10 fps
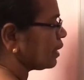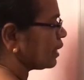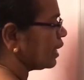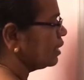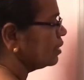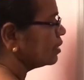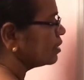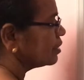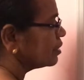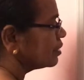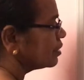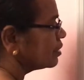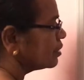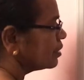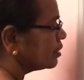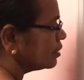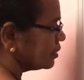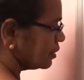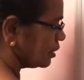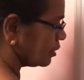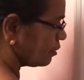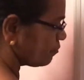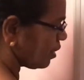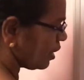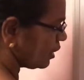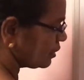by L. In the far